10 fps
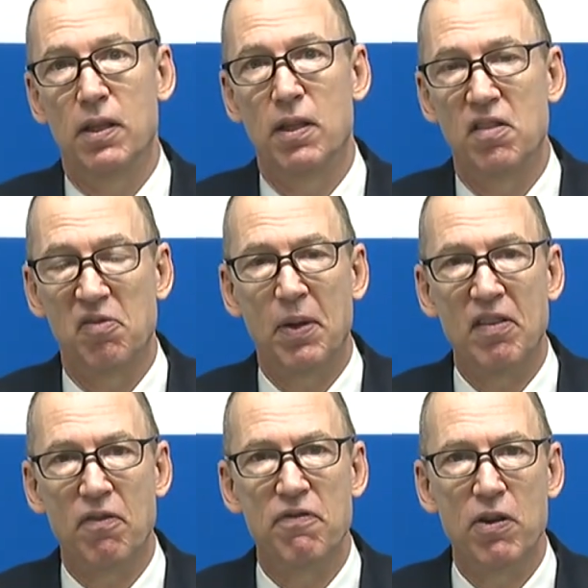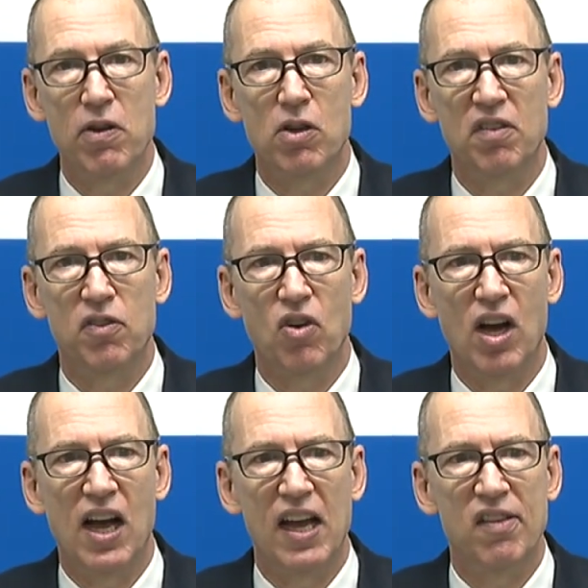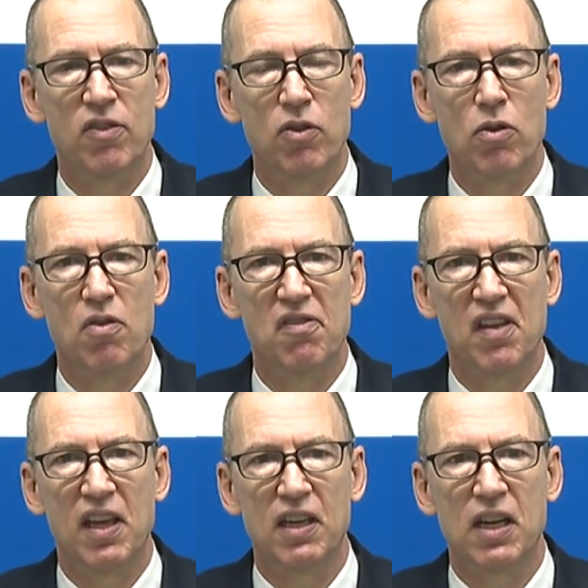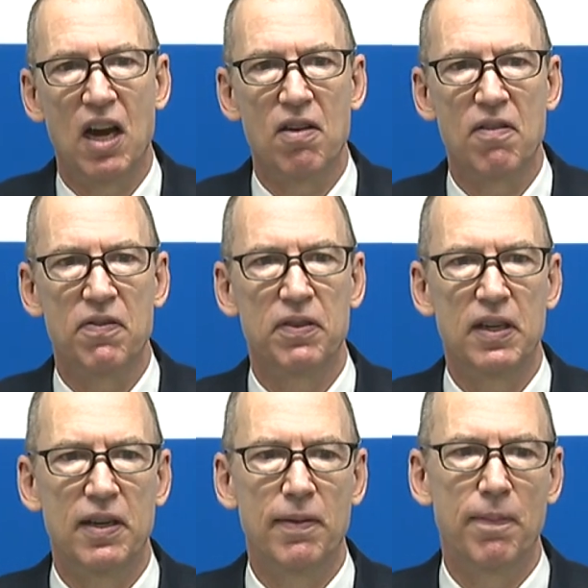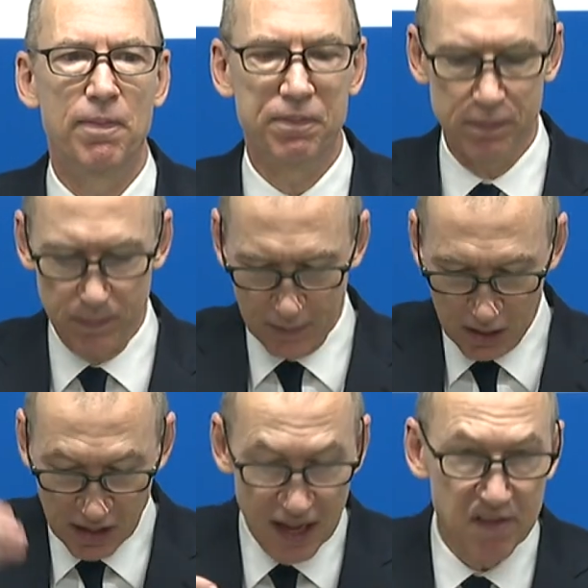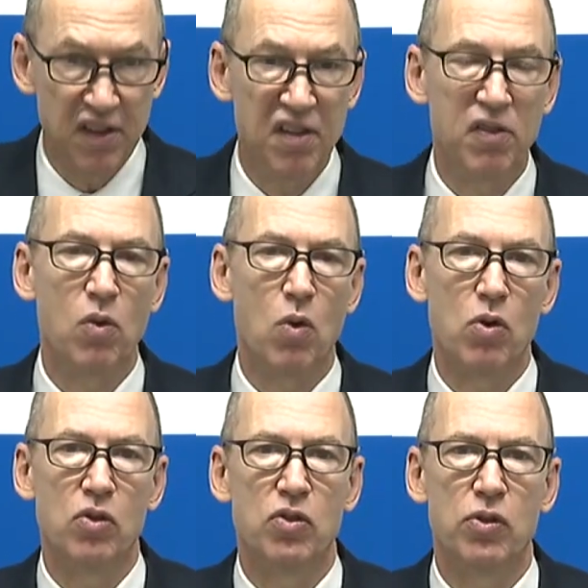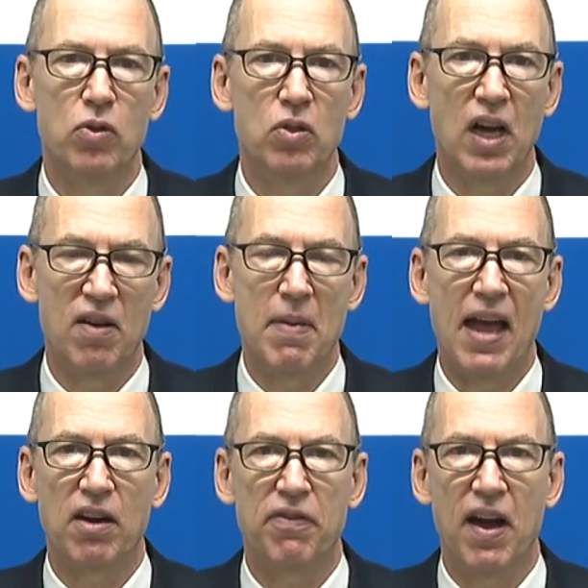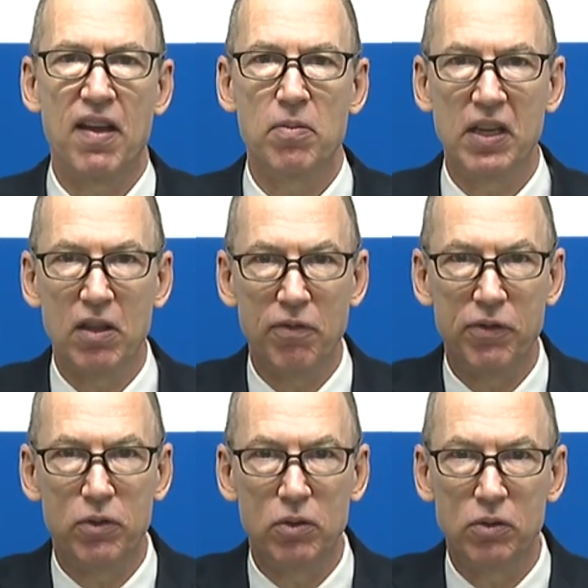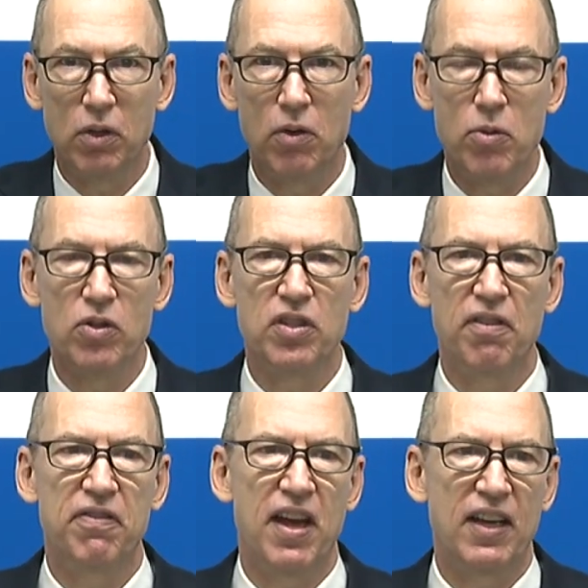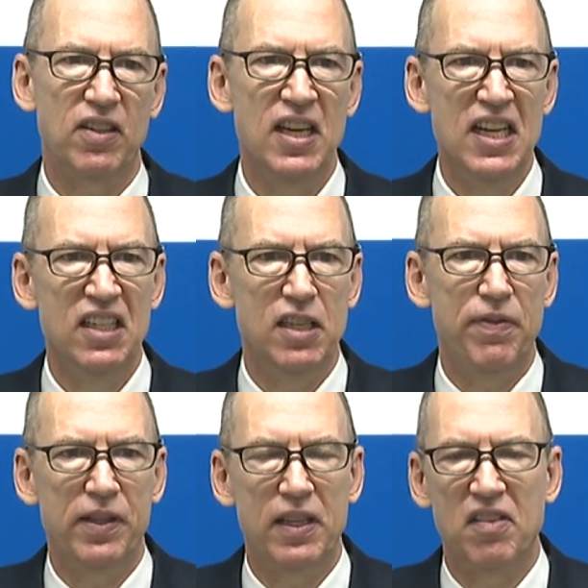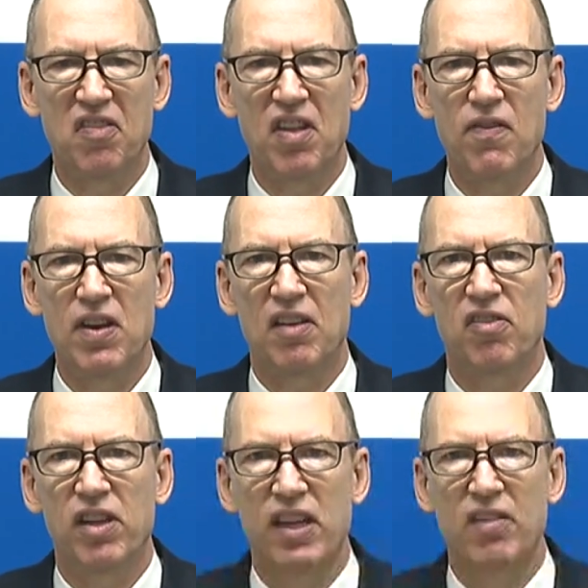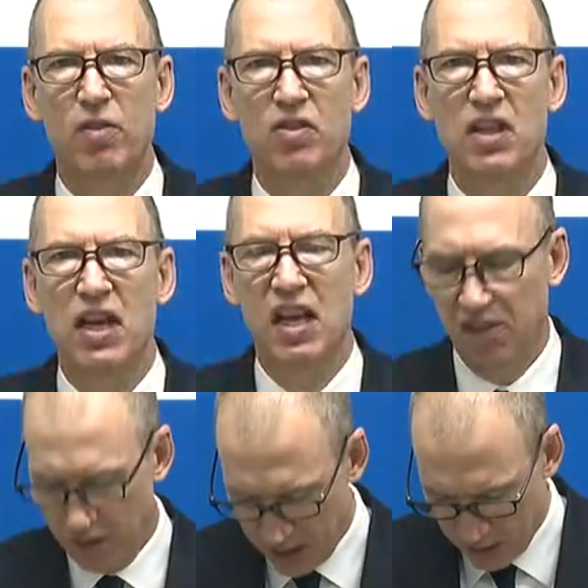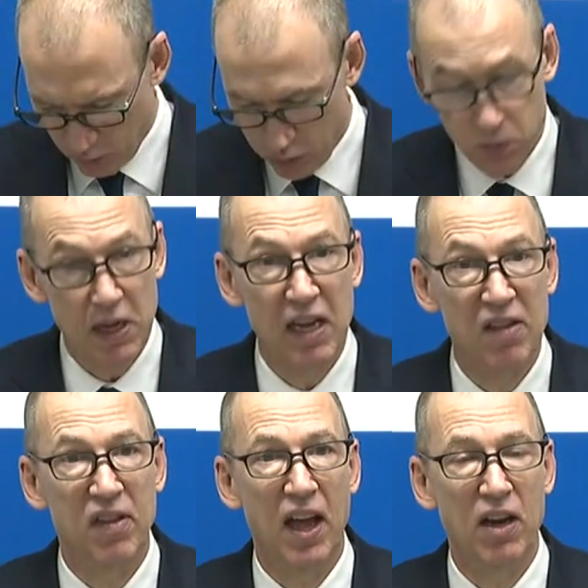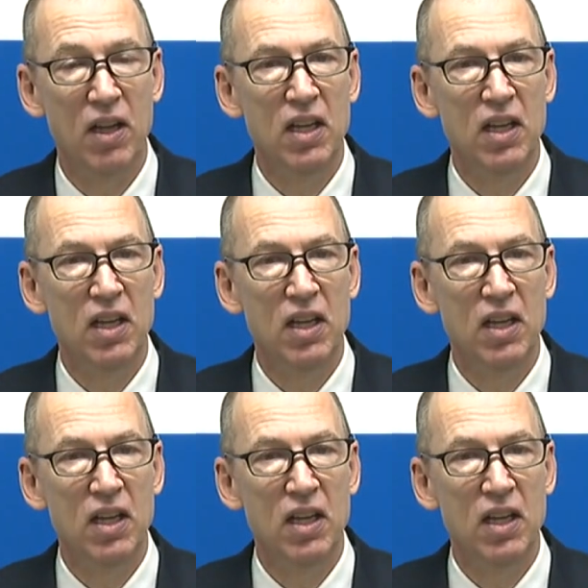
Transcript: displays are very close to your eyes. You're using kind of lenses in order to kind of magnify them to get the full immersion effect. Typically, it's a 7x lens or a 10x lens, which means that